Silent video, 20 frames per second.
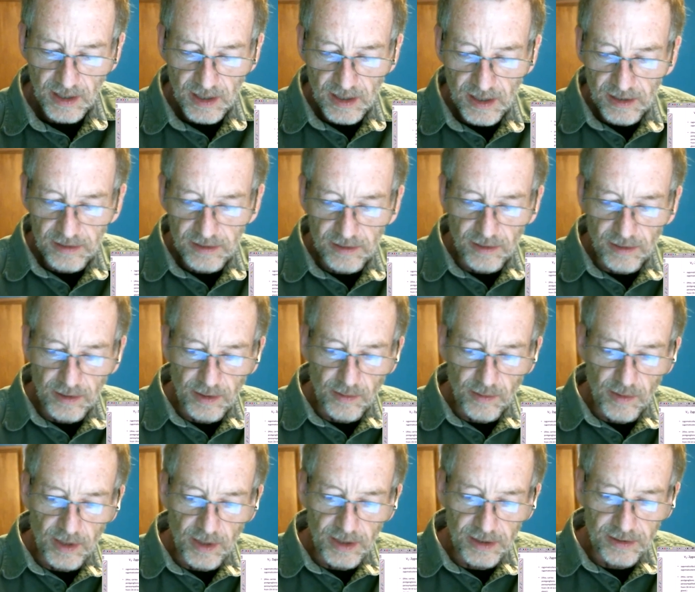So they're
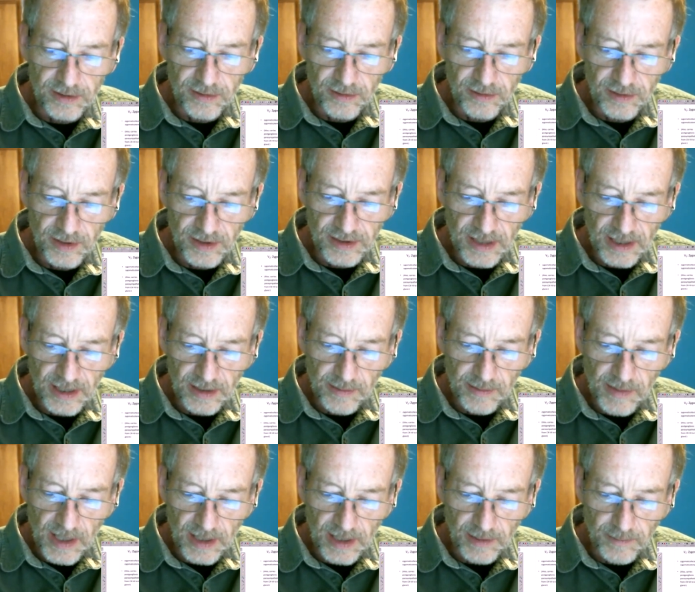running through the
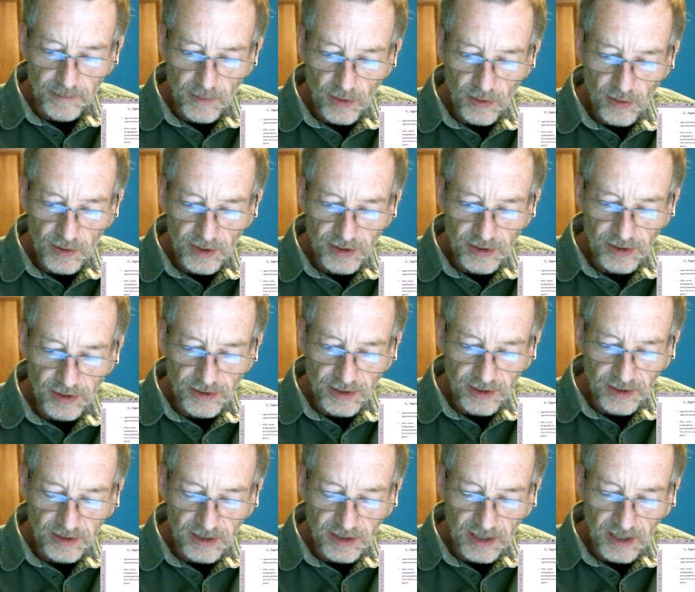zygomatic bone, and they're
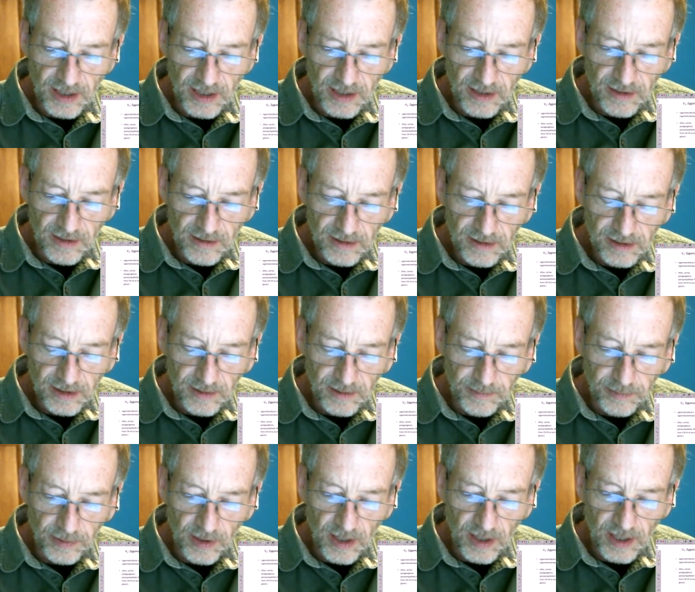just
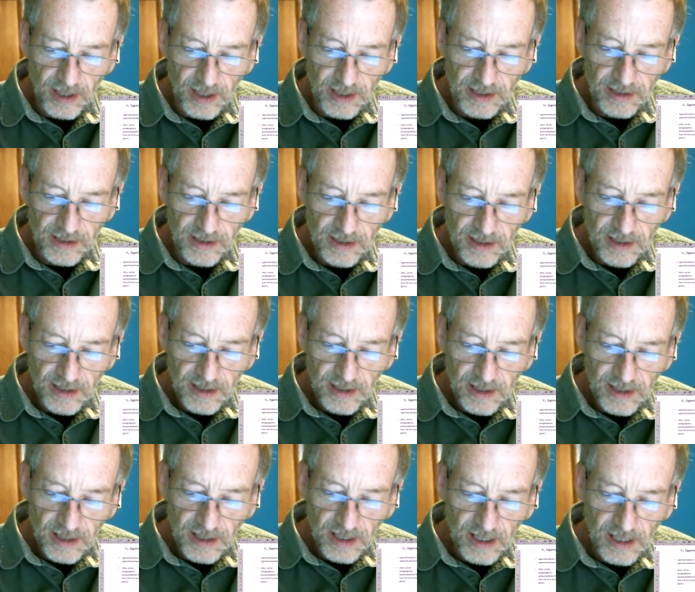supplying
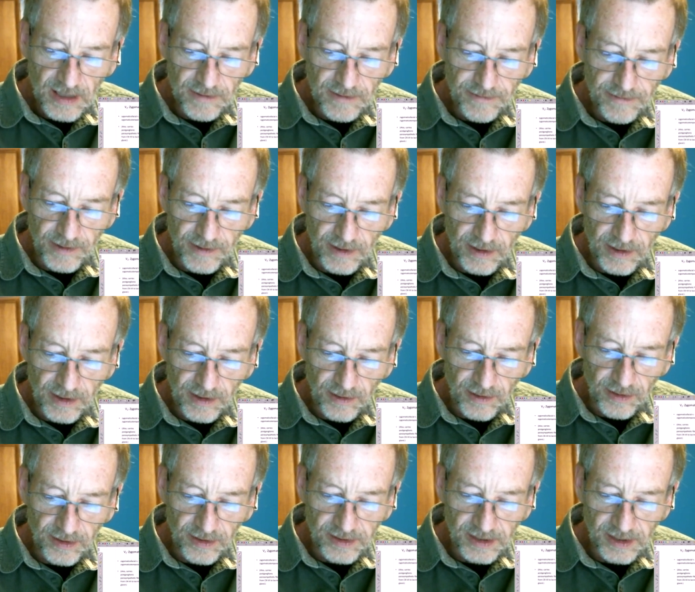afferent
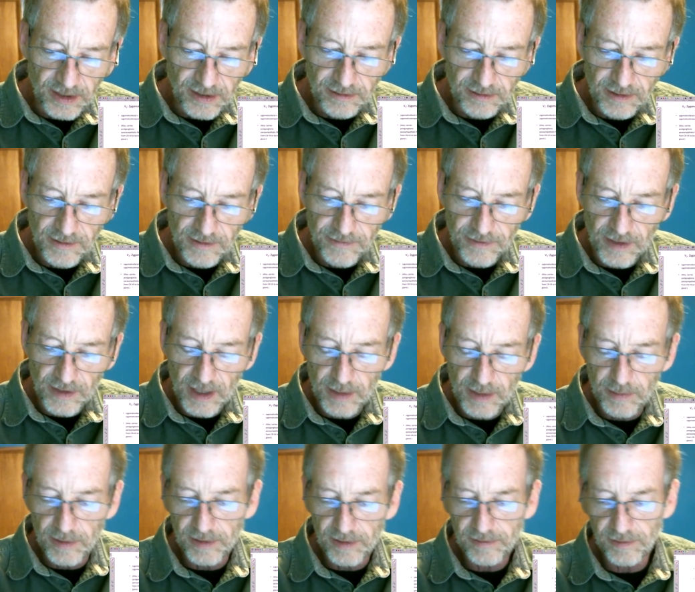or sensory
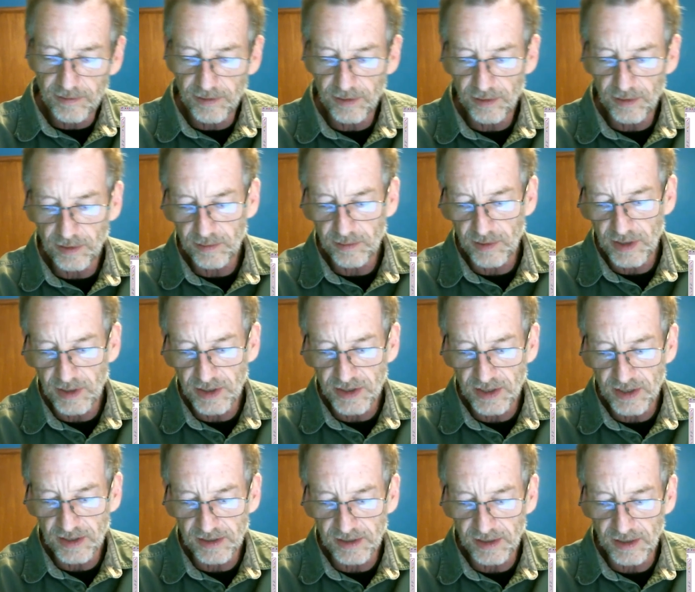fibers for those
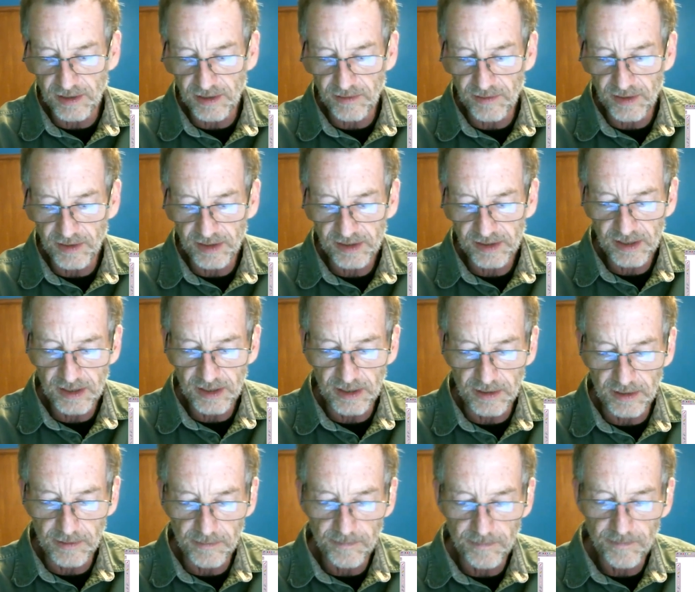regions of the
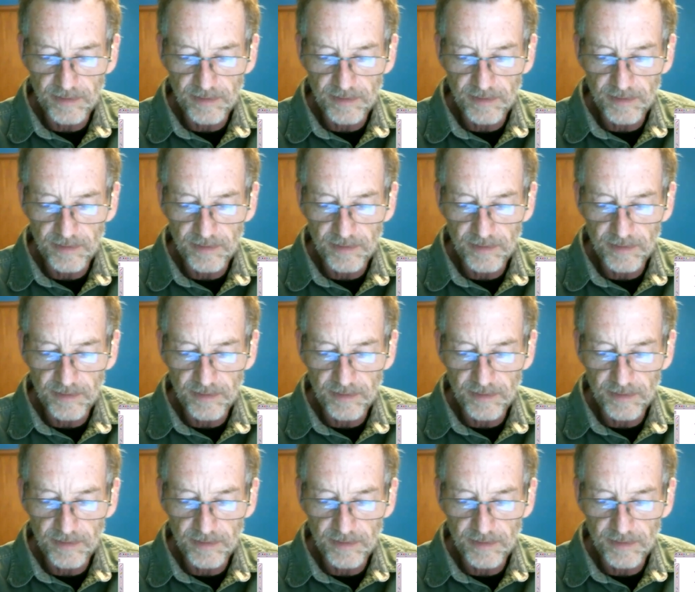skin.